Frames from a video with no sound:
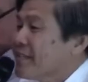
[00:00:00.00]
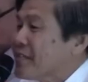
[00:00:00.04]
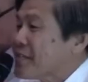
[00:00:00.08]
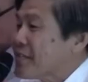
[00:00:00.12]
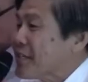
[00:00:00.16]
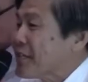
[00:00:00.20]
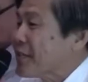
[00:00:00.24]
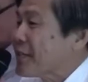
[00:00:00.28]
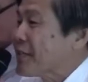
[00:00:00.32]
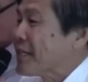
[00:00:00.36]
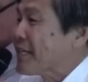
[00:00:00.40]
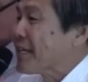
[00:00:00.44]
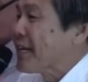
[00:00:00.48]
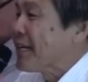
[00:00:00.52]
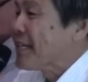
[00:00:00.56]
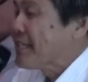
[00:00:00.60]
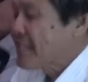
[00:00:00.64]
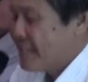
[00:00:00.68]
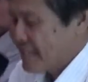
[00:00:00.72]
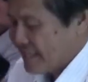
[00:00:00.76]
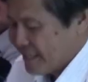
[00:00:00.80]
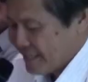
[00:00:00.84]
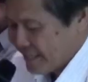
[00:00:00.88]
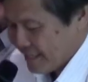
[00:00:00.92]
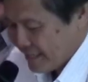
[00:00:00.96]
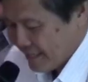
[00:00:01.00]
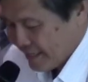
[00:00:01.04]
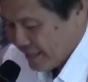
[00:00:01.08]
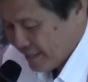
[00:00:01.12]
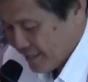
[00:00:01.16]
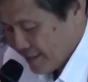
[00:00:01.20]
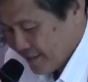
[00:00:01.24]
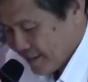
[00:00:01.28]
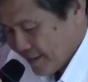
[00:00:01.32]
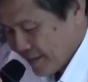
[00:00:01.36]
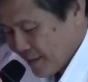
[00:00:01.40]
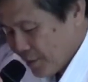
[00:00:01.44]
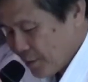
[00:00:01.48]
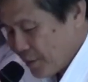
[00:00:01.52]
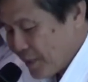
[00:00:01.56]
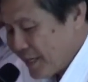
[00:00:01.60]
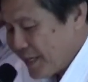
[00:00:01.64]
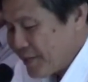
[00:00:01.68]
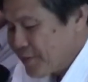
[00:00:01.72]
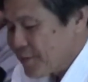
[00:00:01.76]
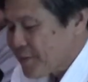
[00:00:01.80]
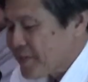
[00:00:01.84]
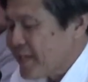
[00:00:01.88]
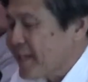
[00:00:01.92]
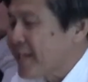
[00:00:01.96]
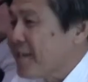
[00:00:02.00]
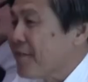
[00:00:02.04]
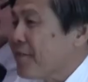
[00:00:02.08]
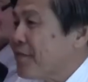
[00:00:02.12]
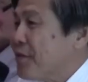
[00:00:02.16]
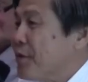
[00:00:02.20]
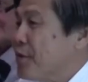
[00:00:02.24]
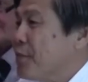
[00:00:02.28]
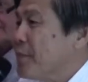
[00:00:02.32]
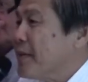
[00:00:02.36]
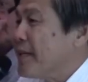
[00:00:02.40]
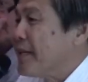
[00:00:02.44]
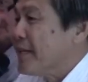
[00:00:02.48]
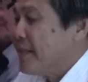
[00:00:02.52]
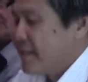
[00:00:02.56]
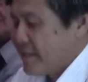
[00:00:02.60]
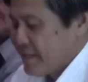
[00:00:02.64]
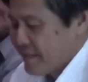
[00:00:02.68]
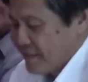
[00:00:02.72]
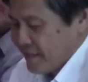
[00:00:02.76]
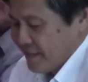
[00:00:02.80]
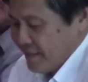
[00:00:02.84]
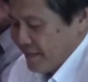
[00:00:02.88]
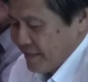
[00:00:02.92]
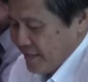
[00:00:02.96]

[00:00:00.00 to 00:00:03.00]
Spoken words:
distinguished guests, I would like to take a few minutes